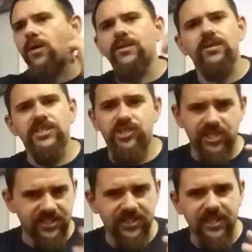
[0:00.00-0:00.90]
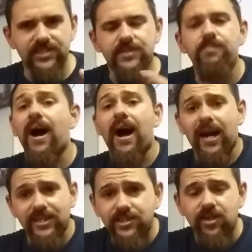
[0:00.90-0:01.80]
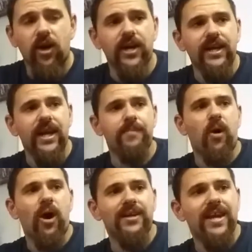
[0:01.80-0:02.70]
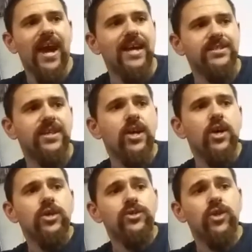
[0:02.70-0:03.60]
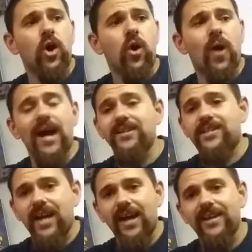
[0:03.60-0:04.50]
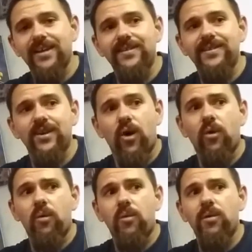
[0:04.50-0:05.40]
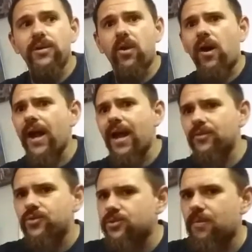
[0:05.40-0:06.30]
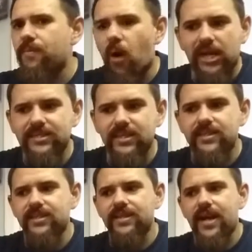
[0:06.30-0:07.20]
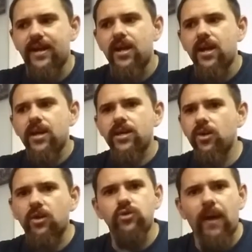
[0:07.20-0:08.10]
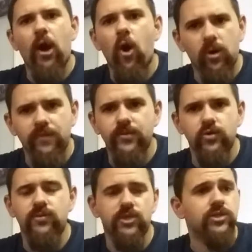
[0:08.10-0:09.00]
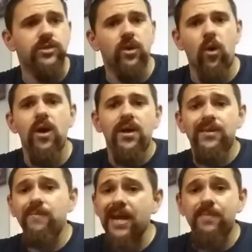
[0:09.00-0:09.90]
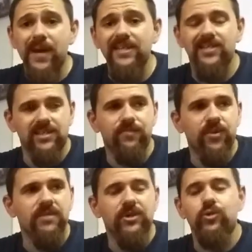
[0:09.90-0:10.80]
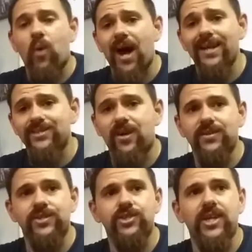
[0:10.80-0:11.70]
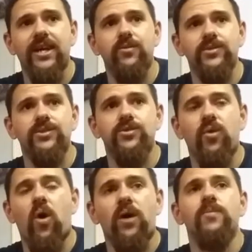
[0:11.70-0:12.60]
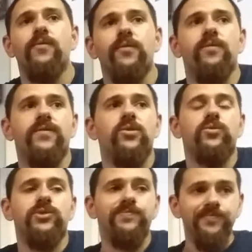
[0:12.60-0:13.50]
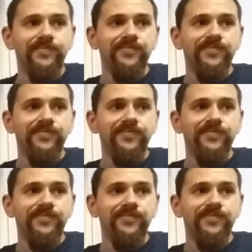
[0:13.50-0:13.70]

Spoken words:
the logistics behind starting a podcast. So I decided, hey, I'll do some unboxings, and then, I'll do my horror reviews, which is, the main basis of pretty much why I started this channel, was to do horror movie reviews.